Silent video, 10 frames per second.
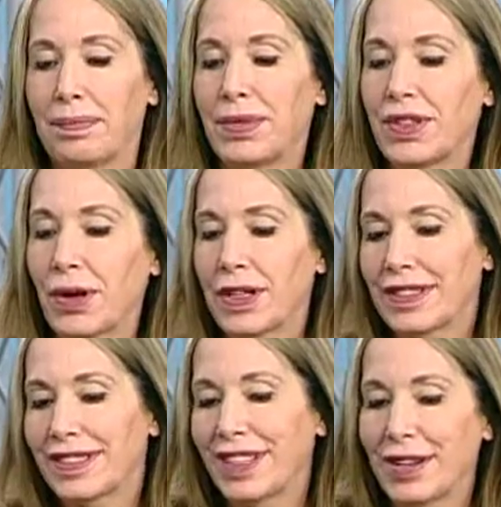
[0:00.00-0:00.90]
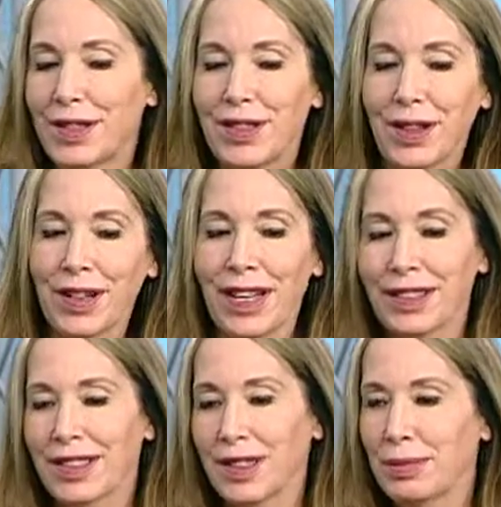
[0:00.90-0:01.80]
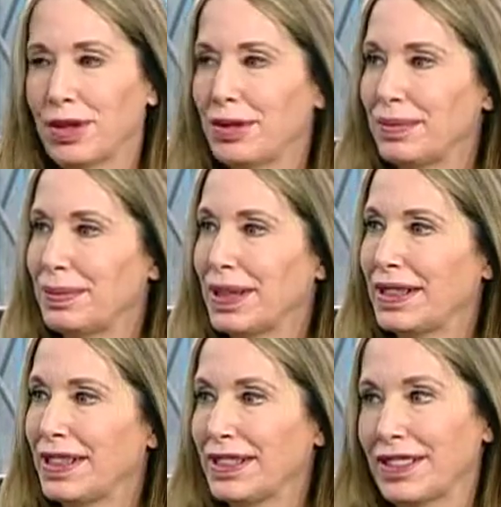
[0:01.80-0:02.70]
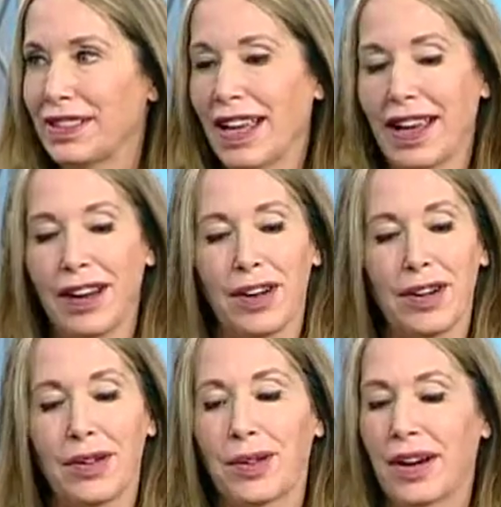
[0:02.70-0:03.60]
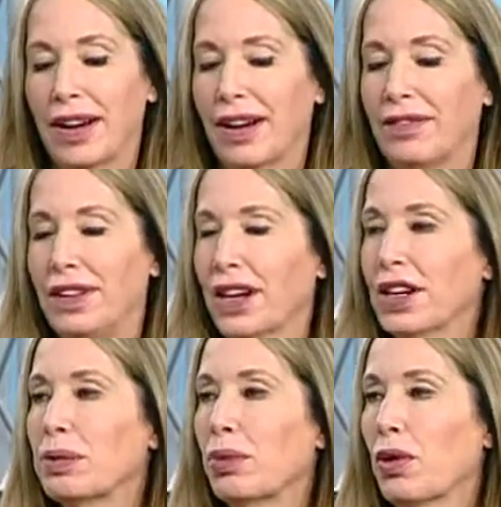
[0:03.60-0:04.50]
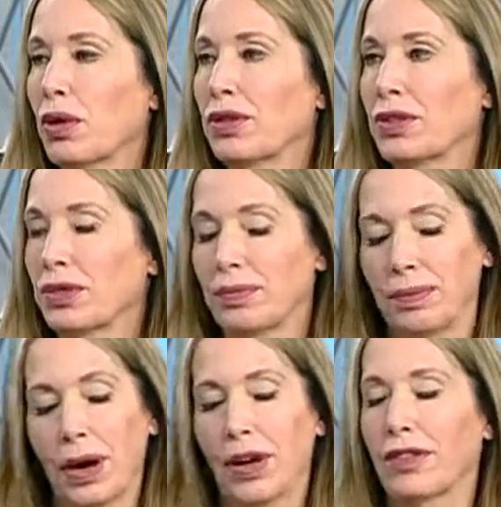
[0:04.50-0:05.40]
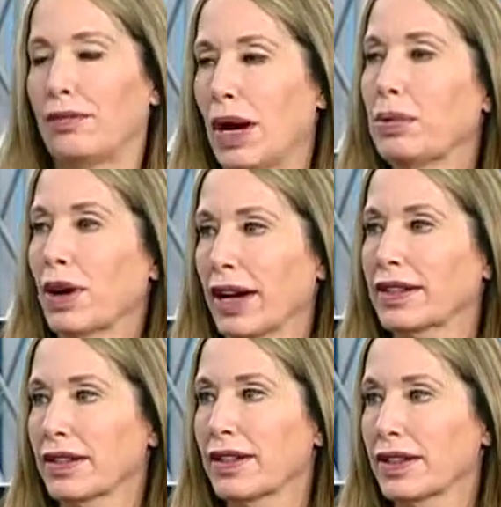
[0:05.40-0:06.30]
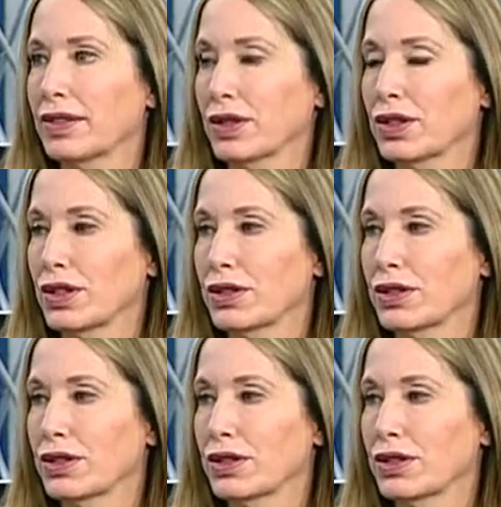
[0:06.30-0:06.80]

So it started out simple, but it's now a very important part of my practice, that's for sure.